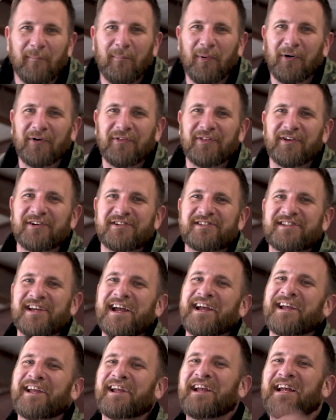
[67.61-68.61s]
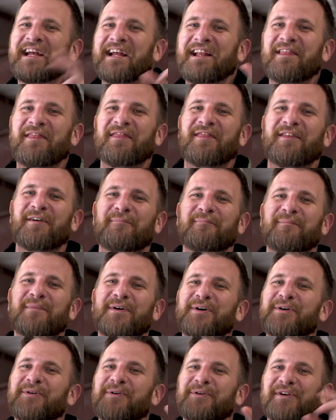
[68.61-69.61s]
aboard their tank in the
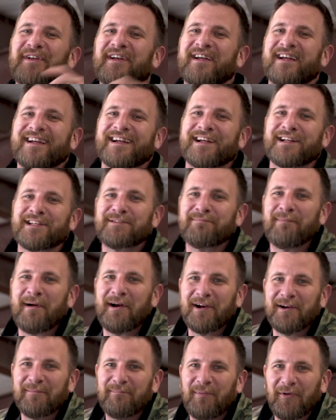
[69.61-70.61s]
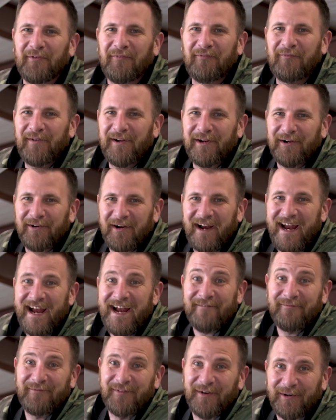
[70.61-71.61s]
mood inspired both fear
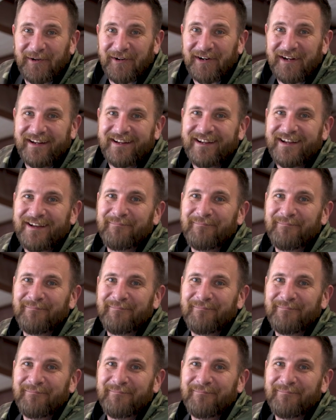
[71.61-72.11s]
and fury,